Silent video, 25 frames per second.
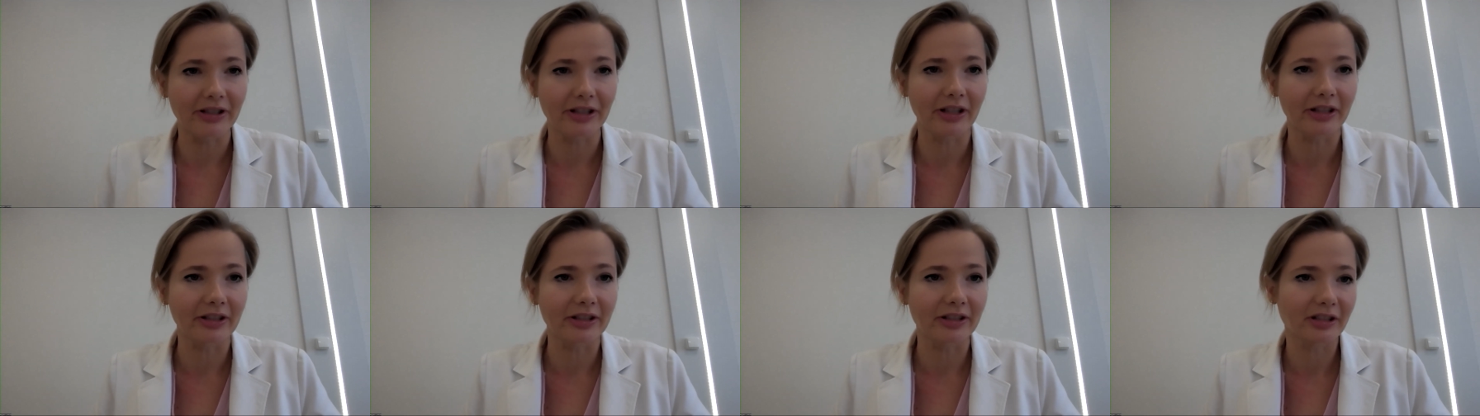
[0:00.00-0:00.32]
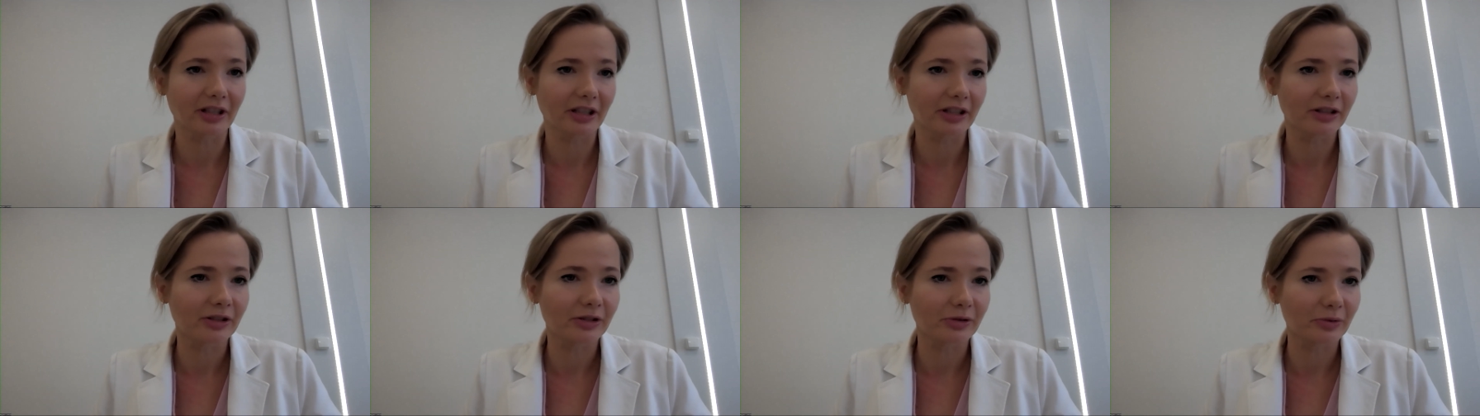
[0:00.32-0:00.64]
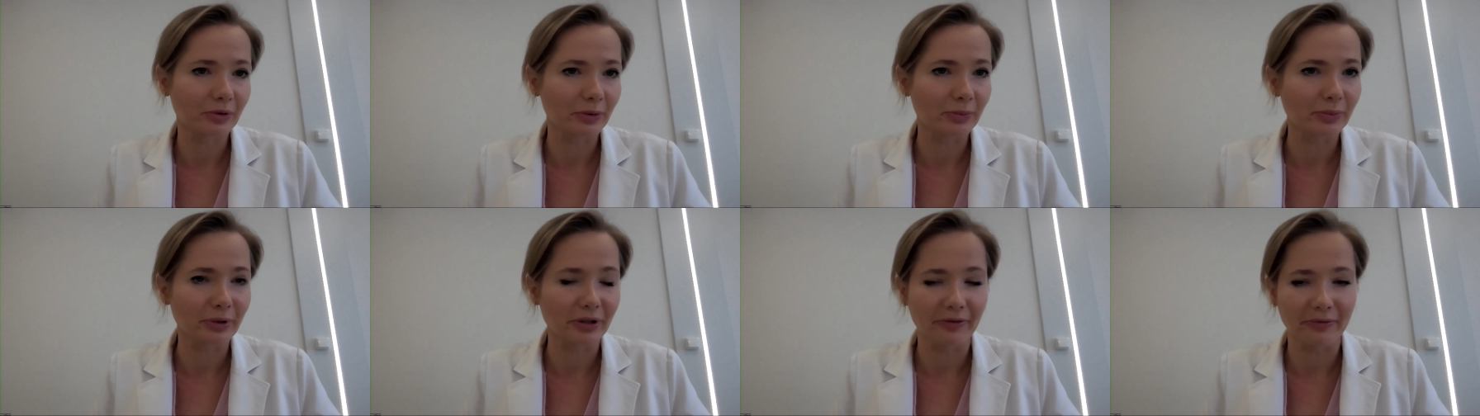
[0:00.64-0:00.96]
then it
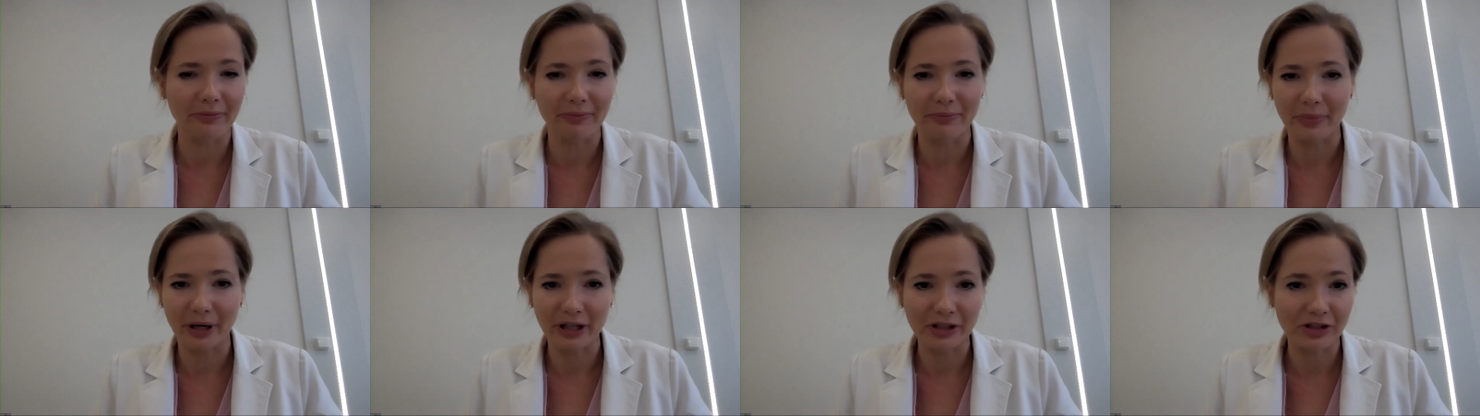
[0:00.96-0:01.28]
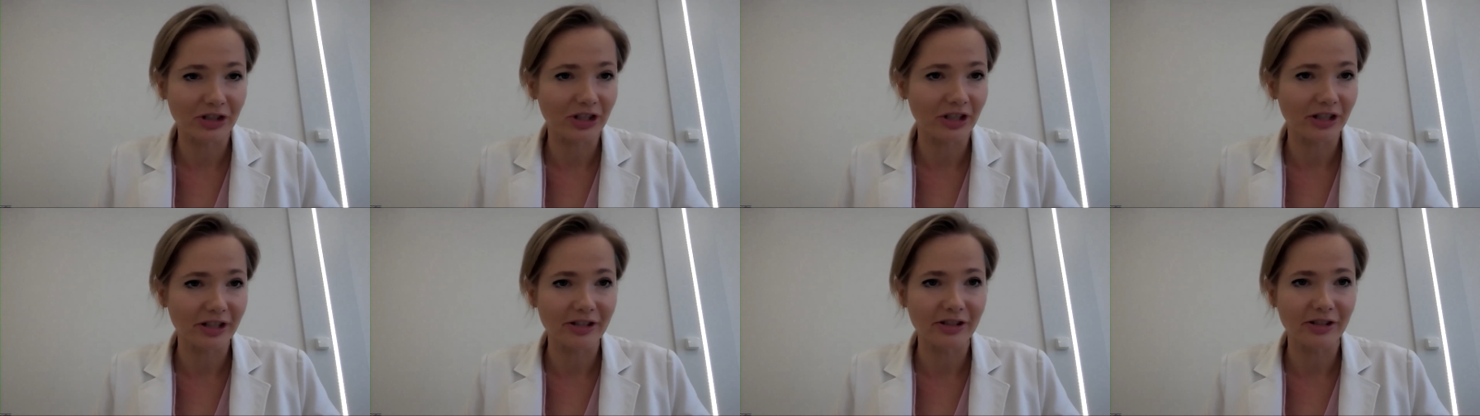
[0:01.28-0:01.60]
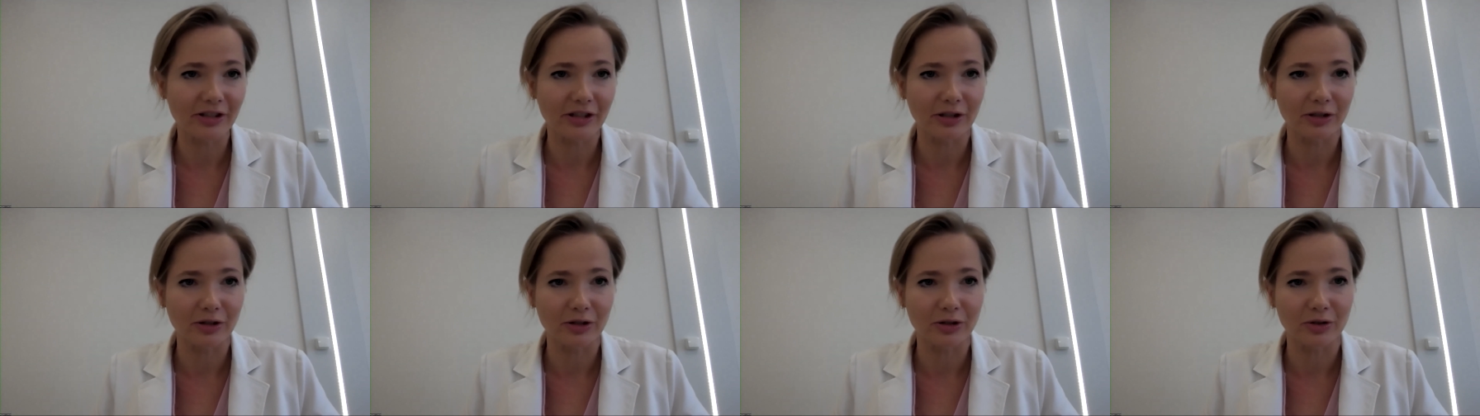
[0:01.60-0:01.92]
will be much
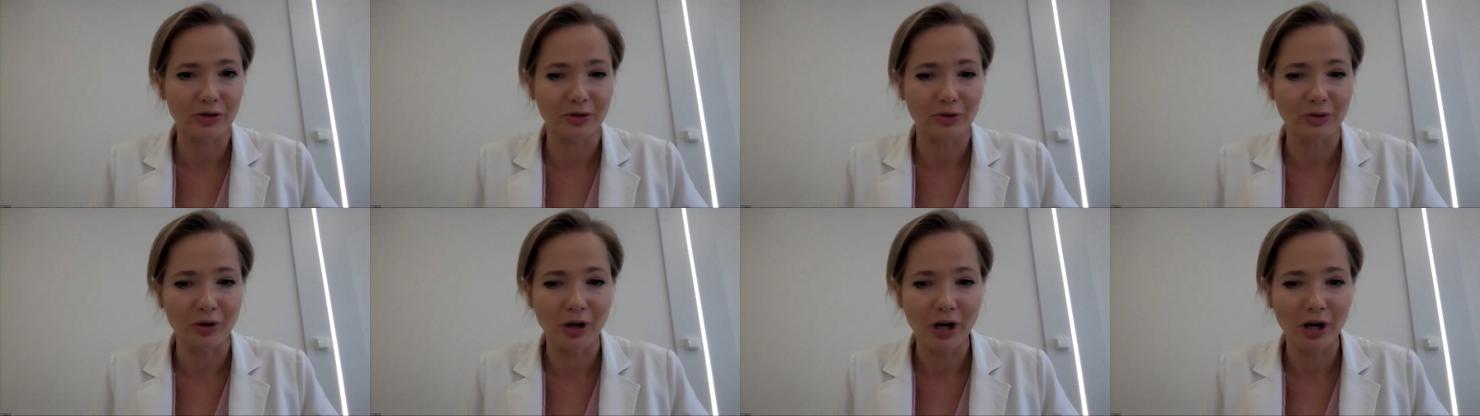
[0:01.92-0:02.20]
easier to